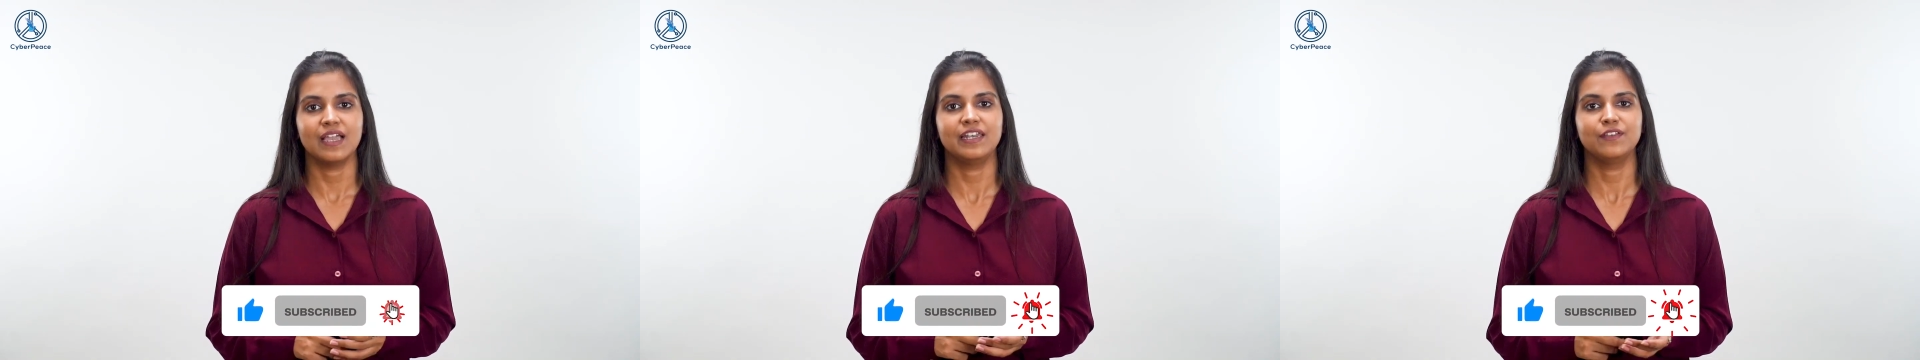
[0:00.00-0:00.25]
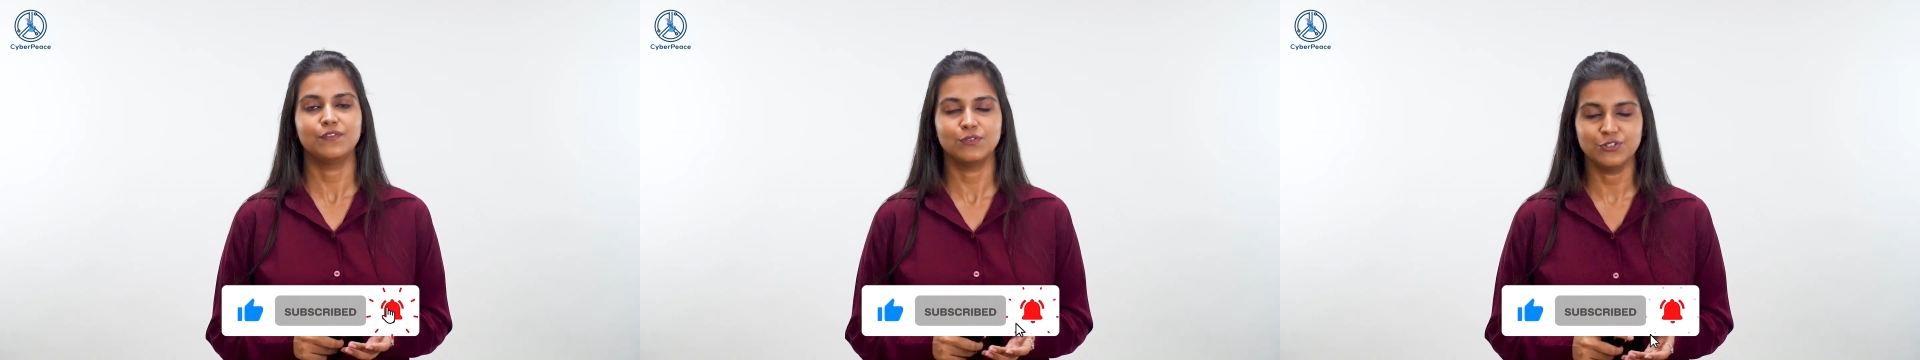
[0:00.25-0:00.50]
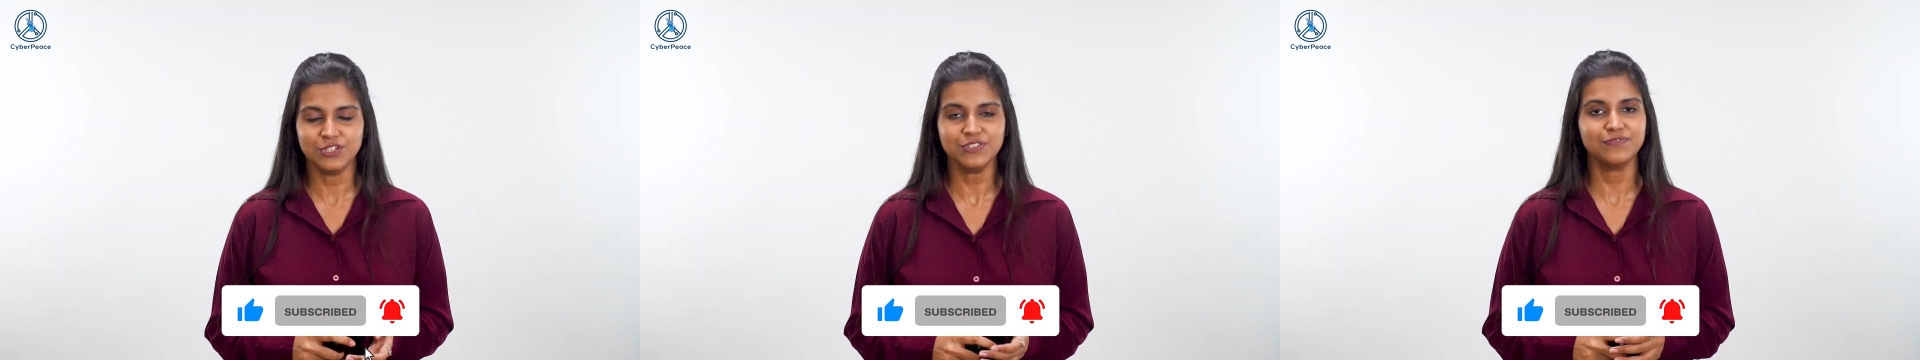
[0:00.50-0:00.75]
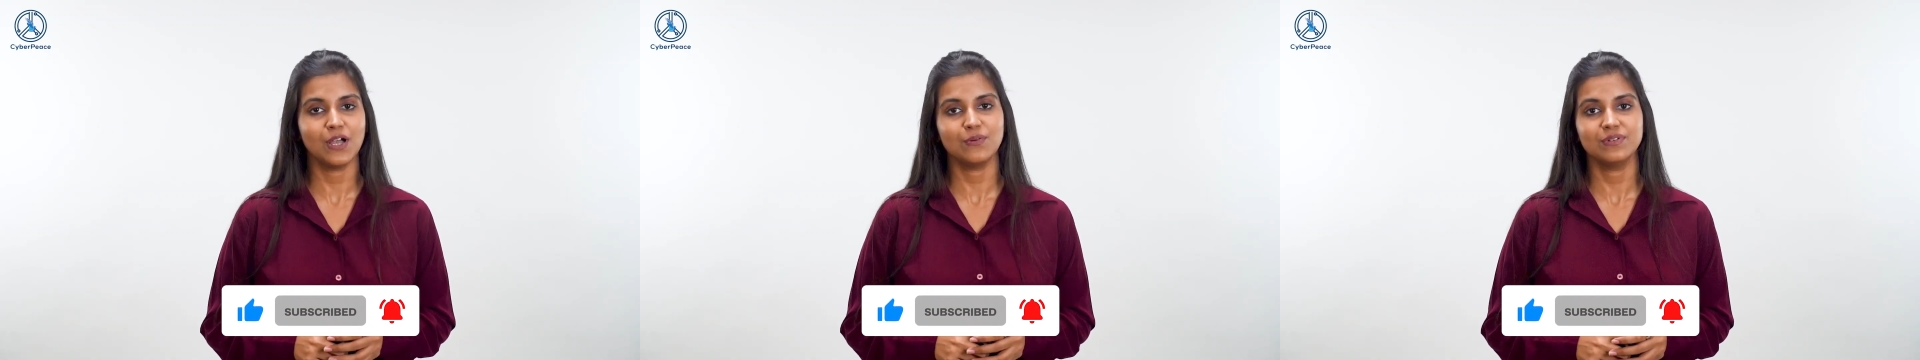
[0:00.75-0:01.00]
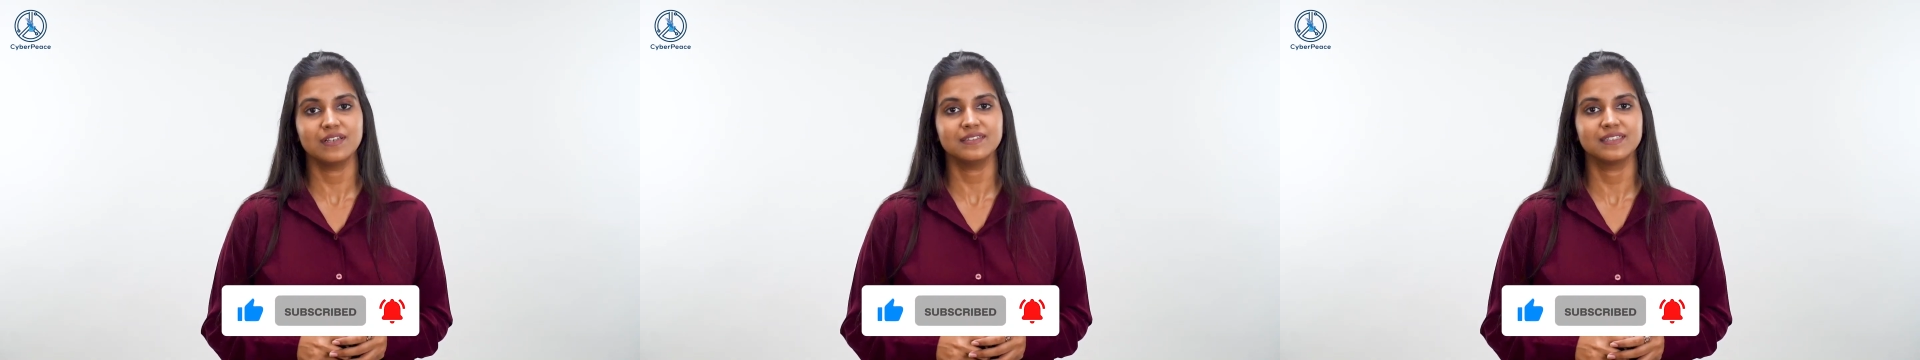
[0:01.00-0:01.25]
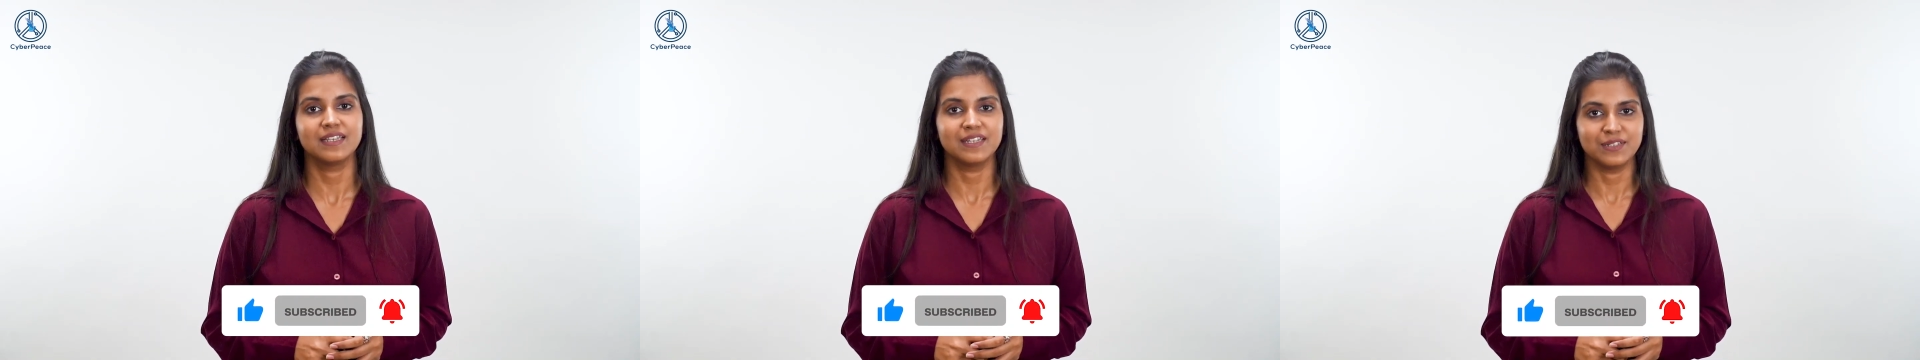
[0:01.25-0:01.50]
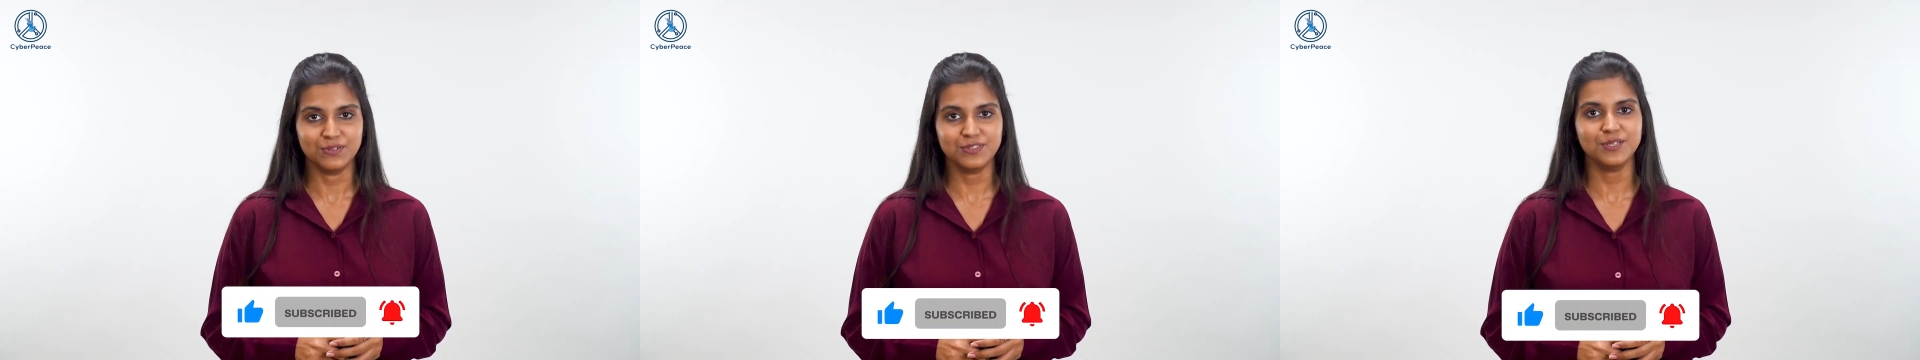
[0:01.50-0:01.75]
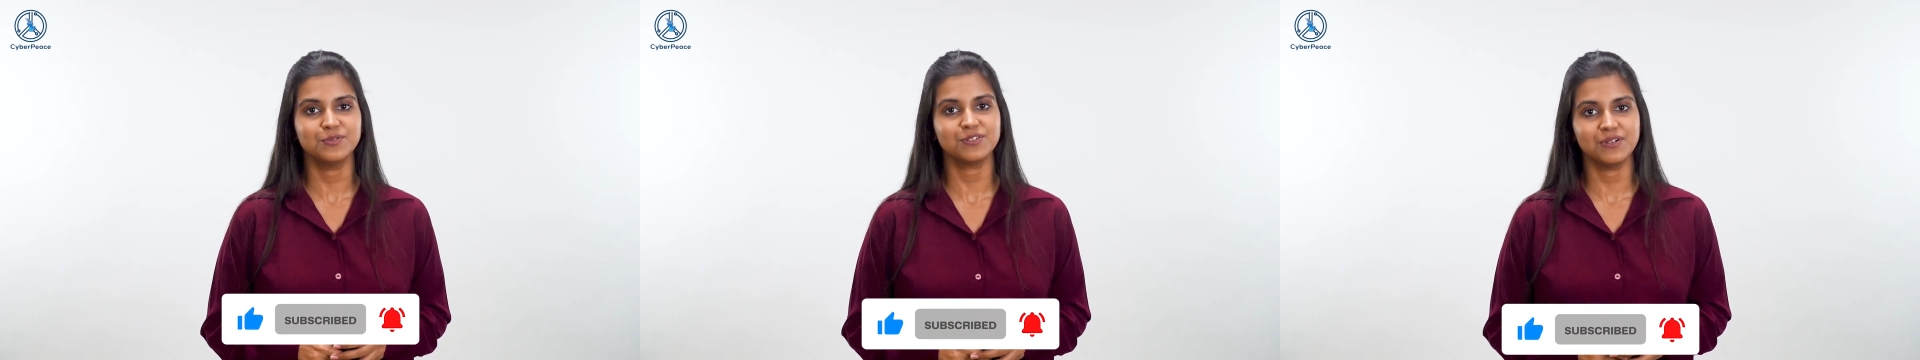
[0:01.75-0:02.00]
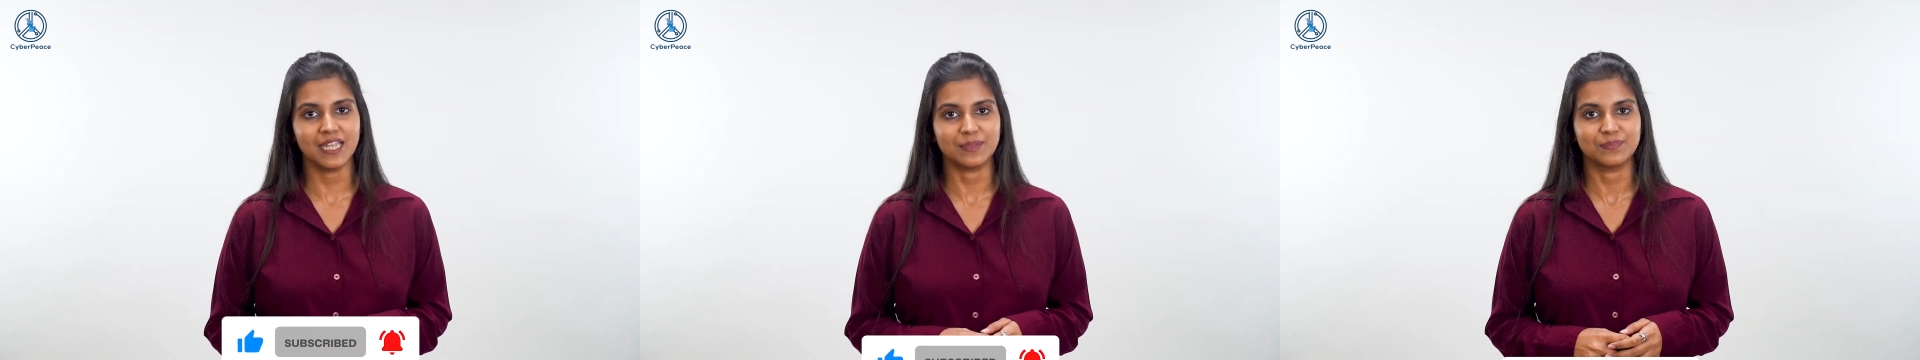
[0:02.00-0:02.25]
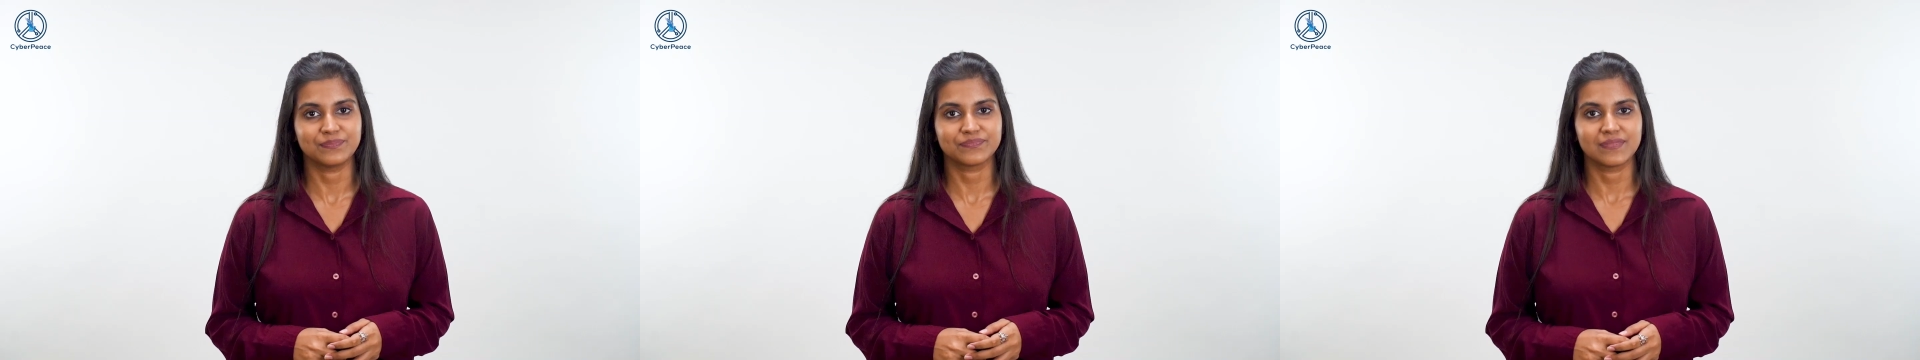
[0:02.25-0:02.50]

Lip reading: And if you just found us, do subscribe.